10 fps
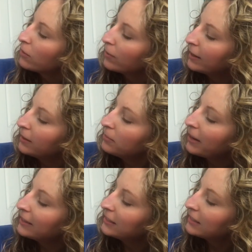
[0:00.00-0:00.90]
written
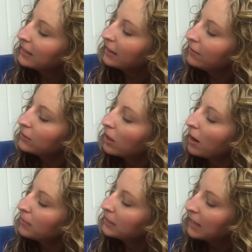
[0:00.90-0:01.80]
by Steve
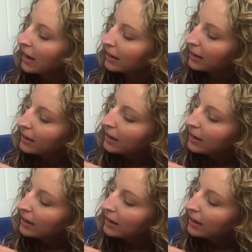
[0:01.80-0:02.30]
Tomecek,